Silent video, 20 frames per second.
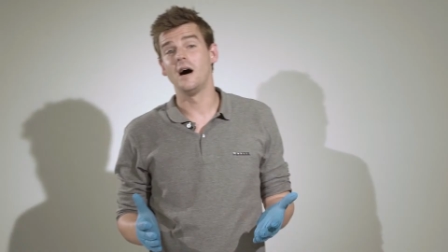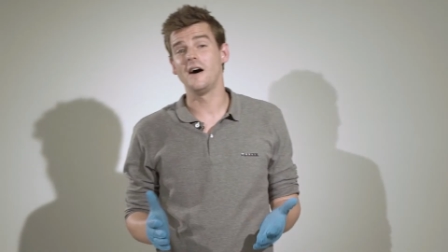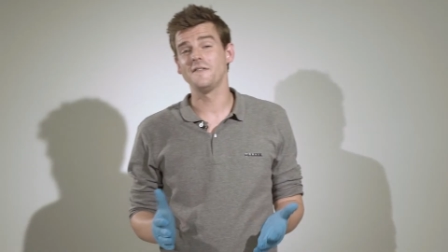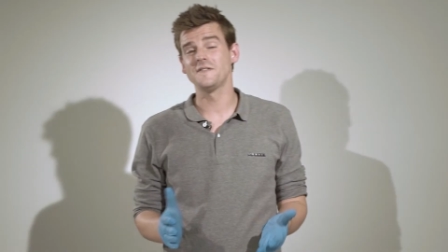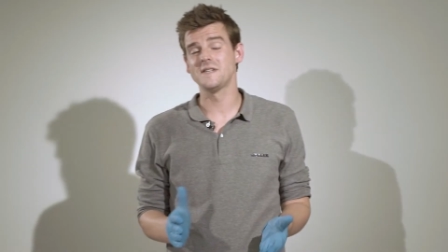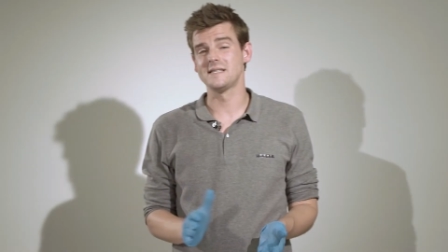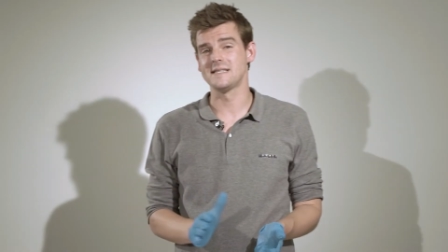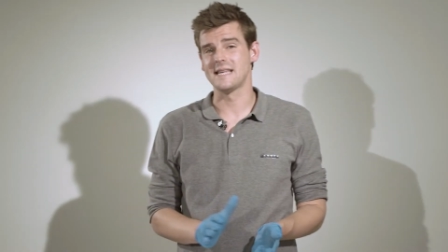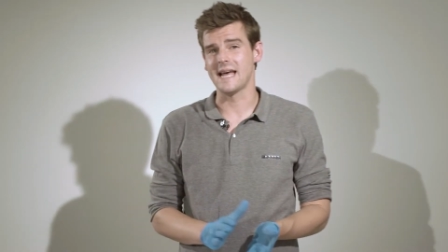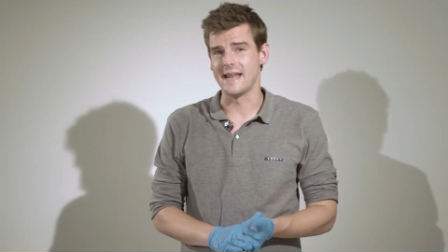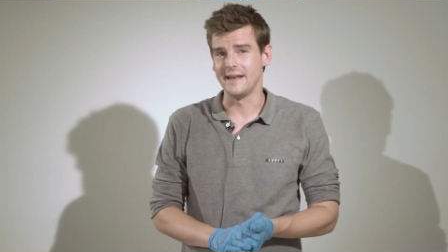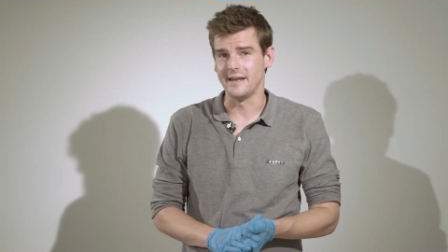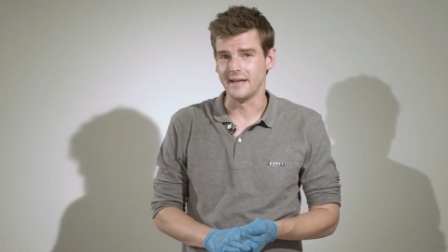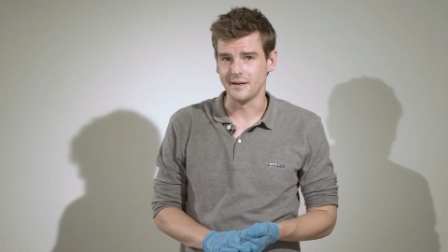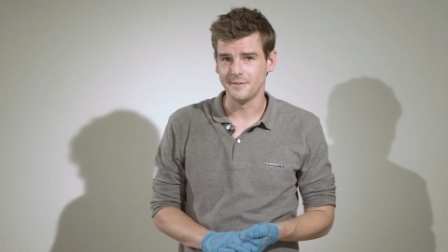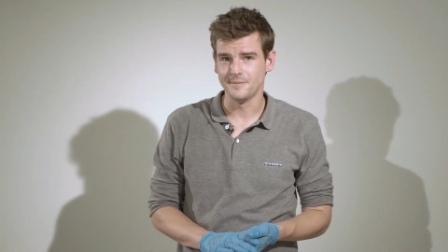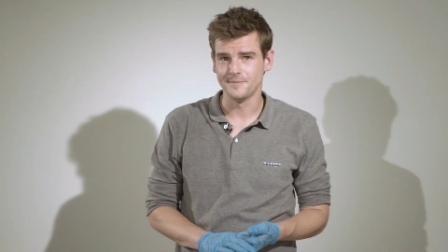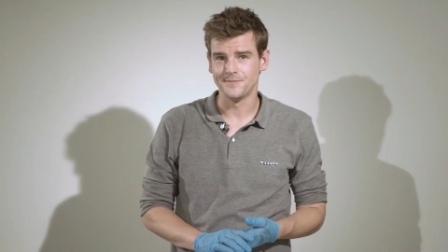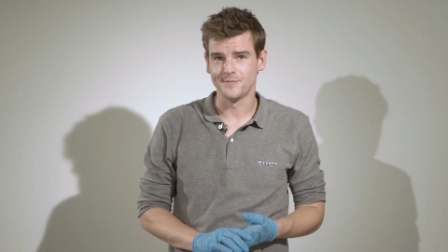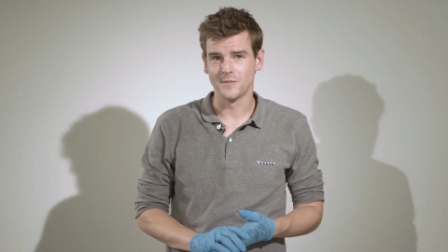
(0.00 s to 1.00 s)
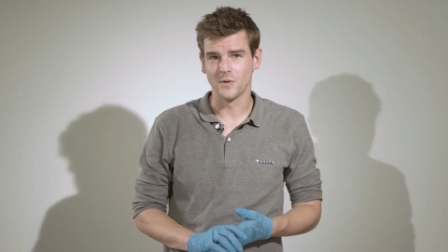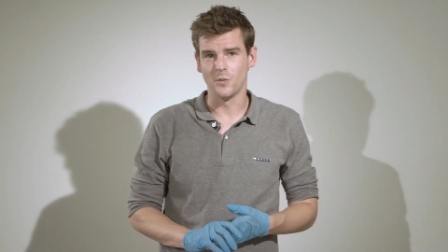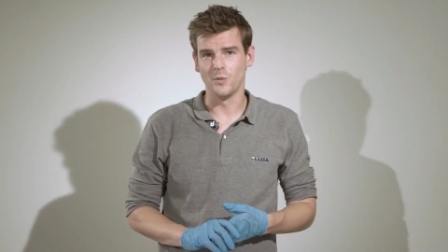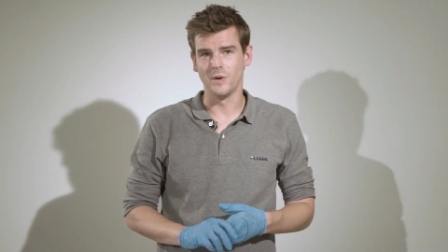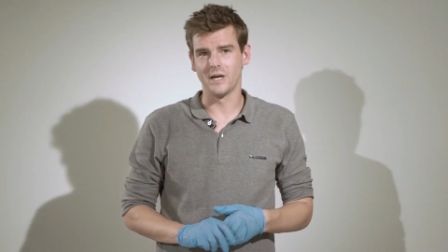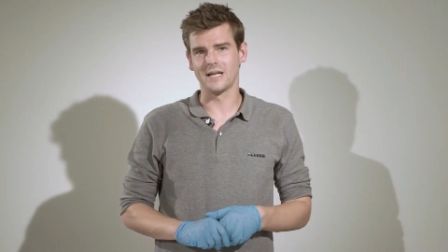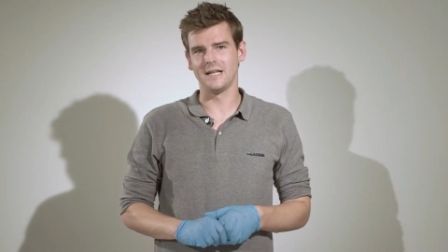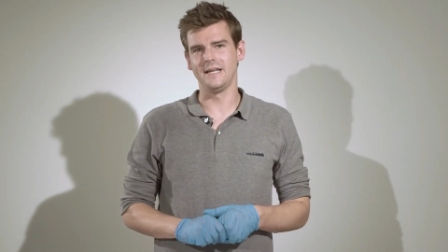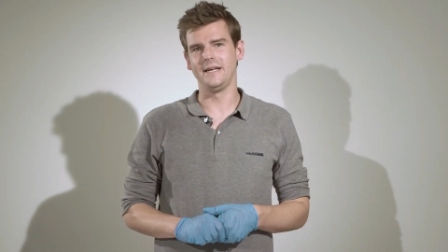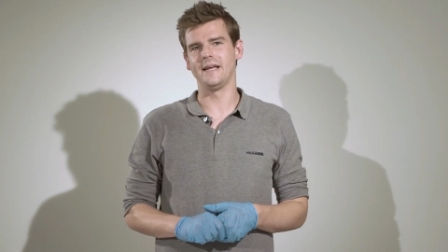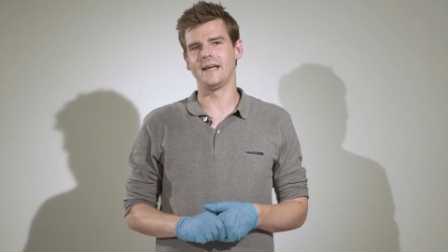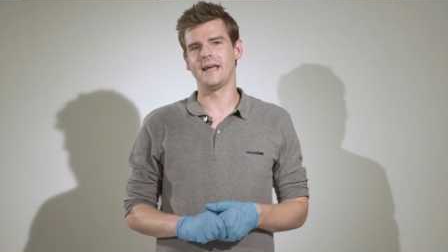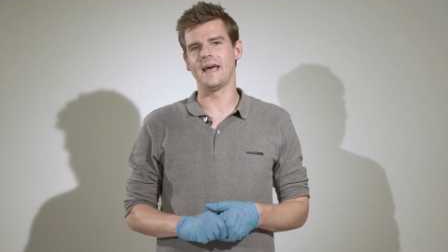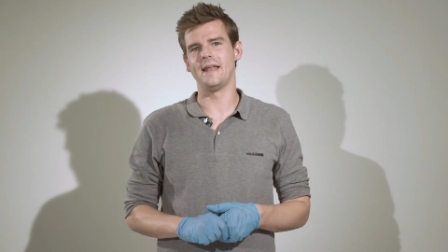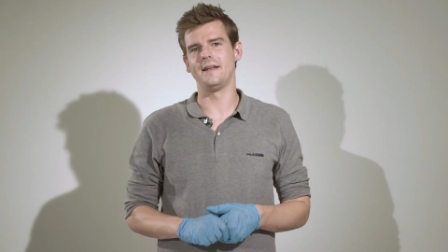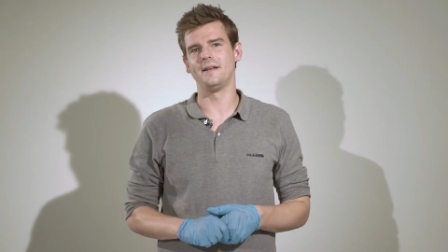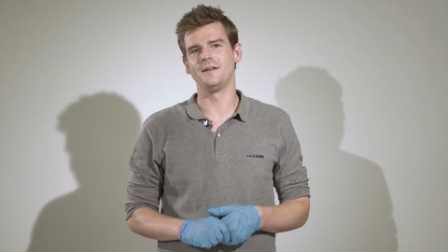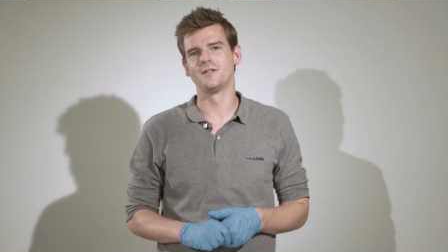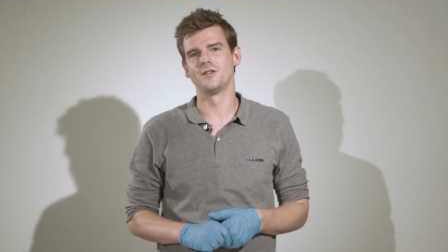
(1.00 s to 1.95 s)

After sanding, we clean again